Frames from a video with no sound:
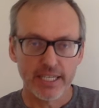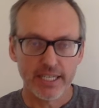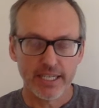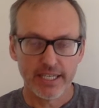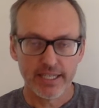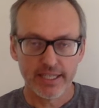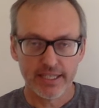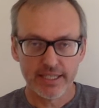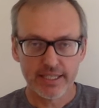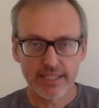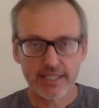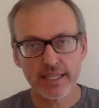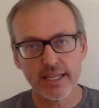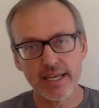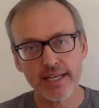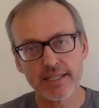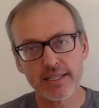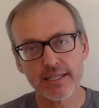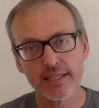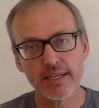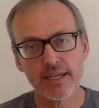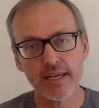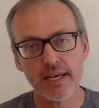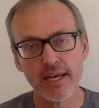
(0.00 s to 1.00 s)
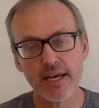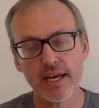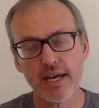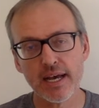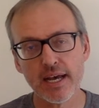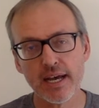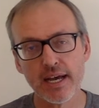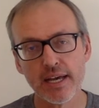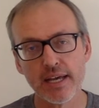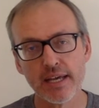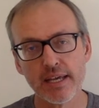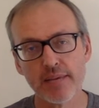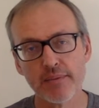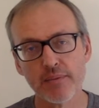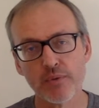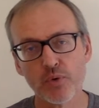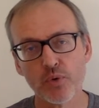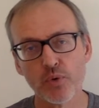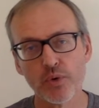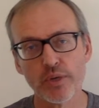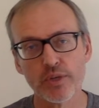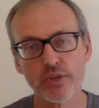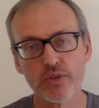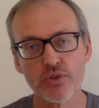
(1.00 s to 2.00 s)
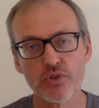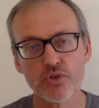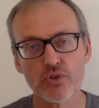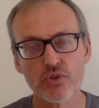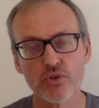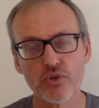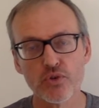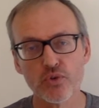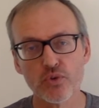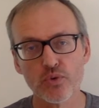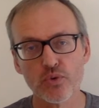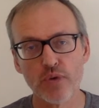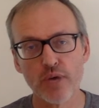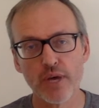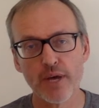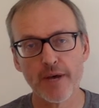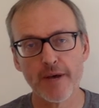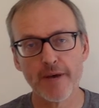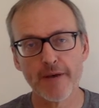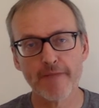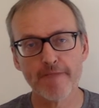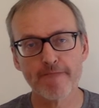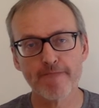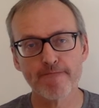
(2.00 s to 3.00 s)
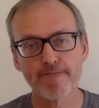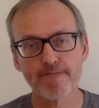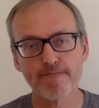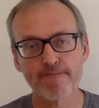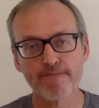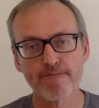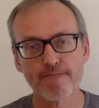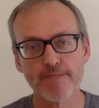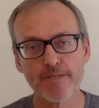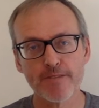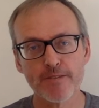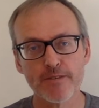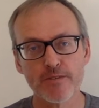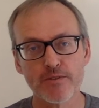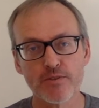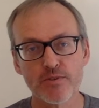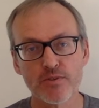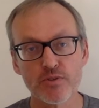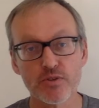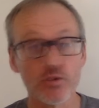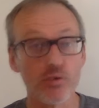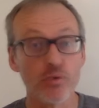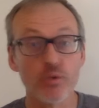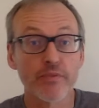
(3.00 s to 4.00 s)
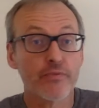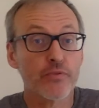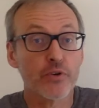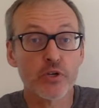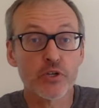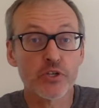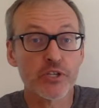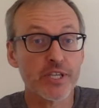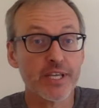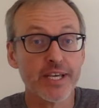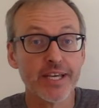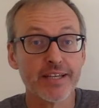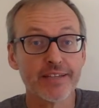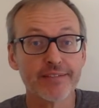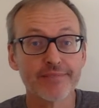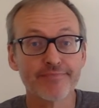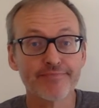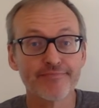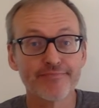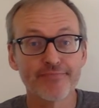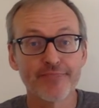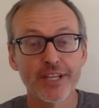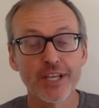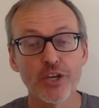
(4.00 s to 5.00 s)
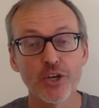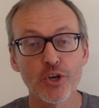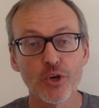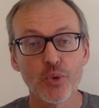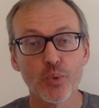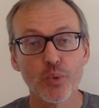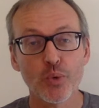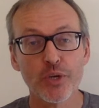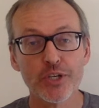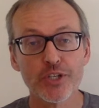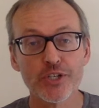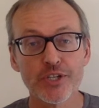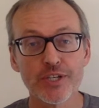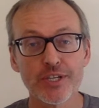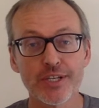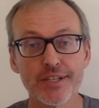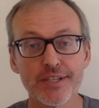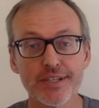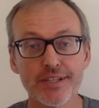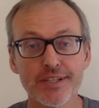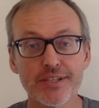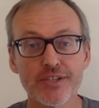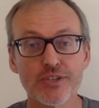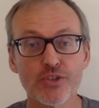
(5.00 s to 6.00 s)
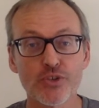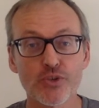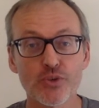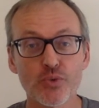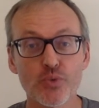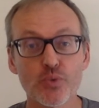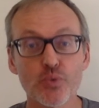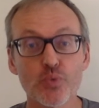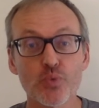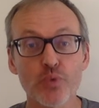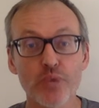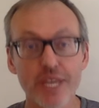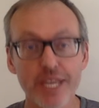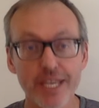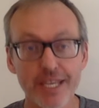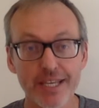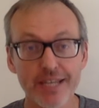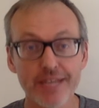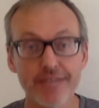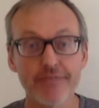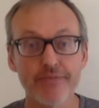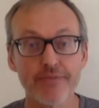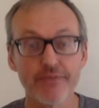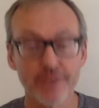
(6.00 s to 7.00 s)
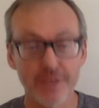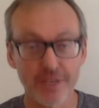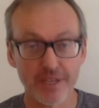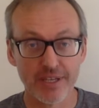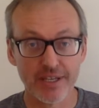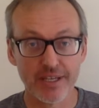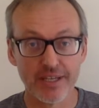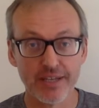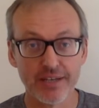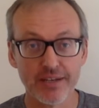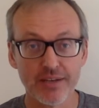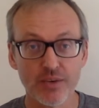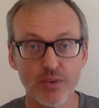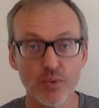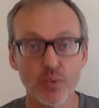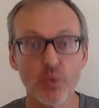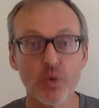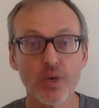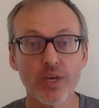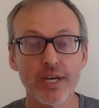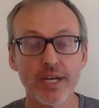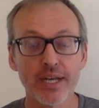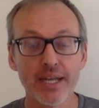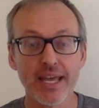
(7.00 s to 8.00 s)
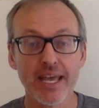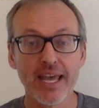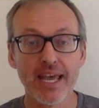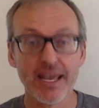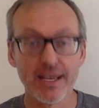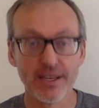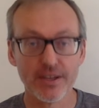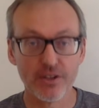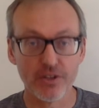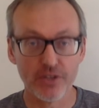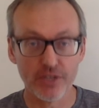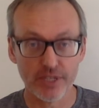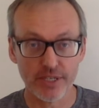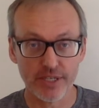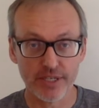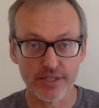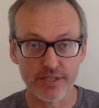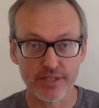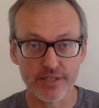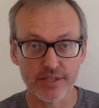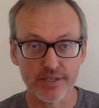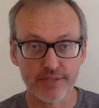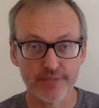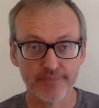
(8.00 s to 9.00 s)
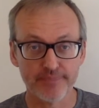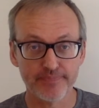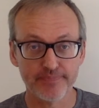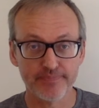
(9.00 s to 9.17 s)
In this lesson, I am going to do the first thing, which is to redefine what an angle is.